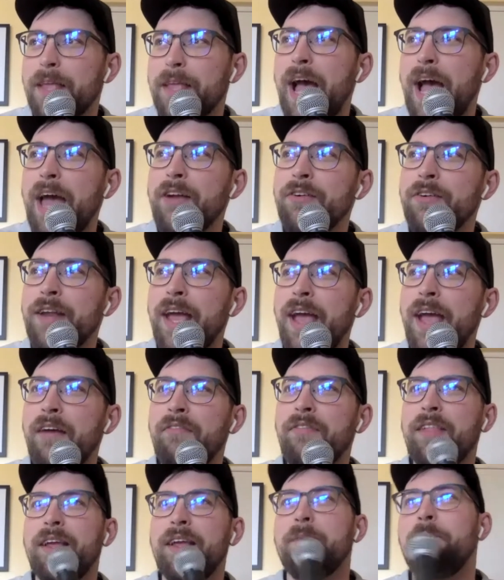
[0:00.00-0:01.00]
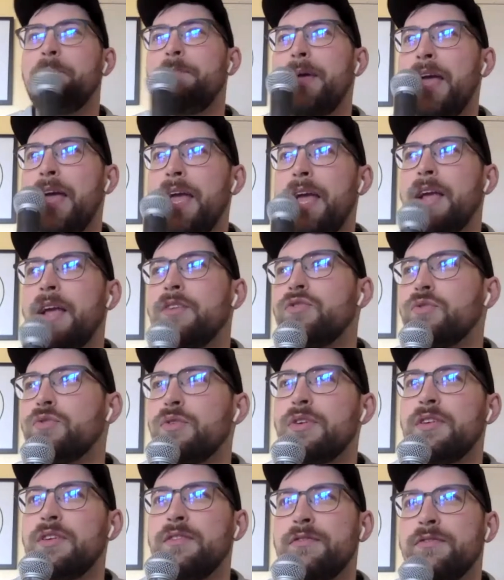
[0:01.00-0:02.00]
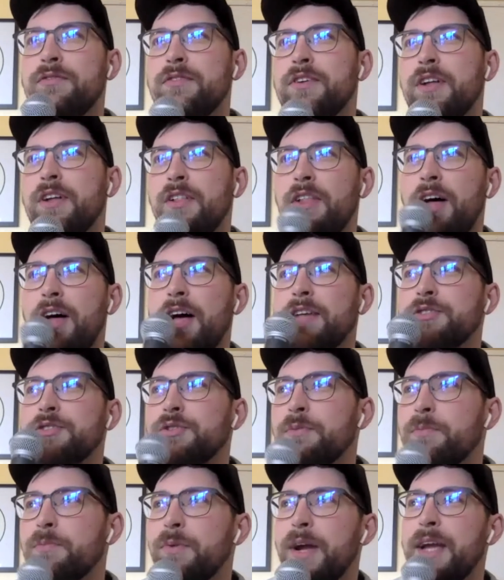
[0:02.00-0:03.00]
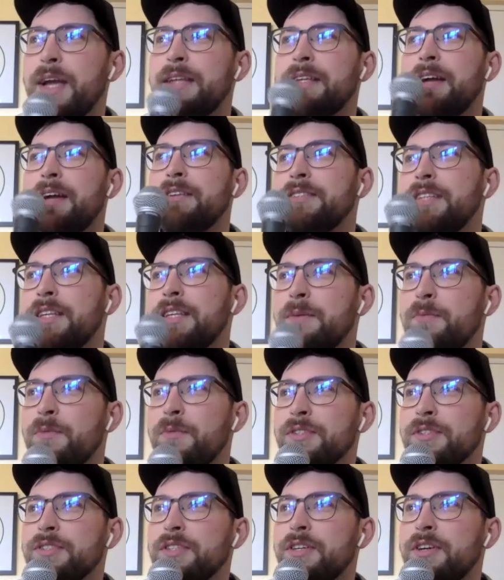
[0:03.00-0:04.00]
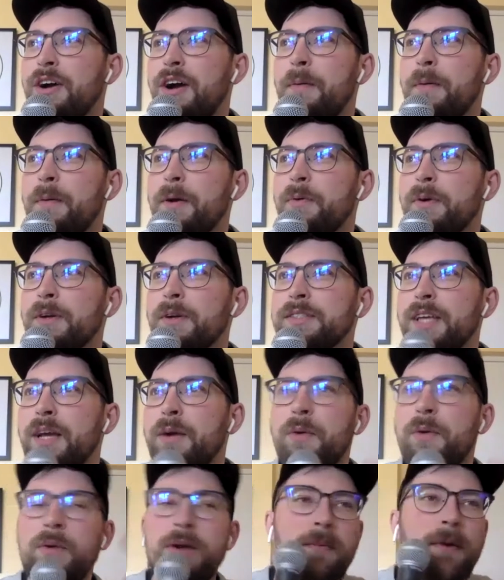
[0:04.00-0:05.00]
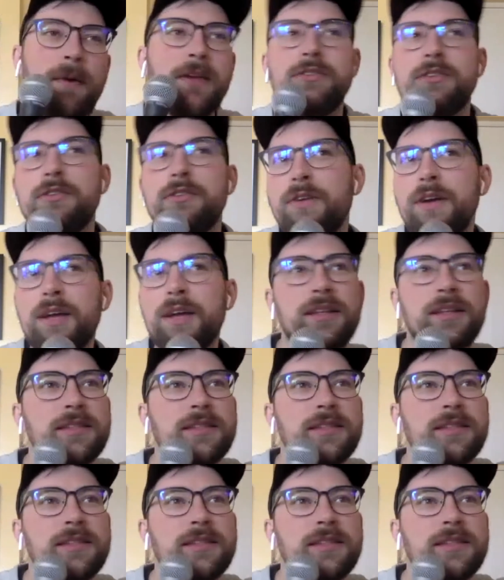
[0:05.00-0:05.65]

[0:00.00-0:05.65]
I don't have like big sort of colossal breakdowns anymore as a comic where it's like, what am I doing?